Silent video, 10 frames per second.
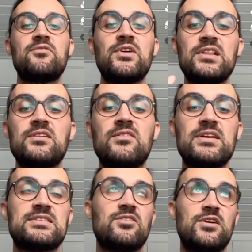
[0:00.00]
filter
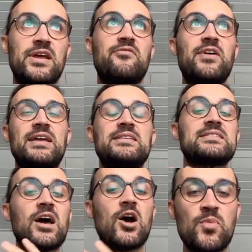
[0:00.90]
is or the effect is
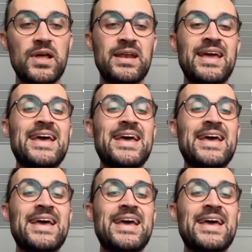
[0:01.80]
open,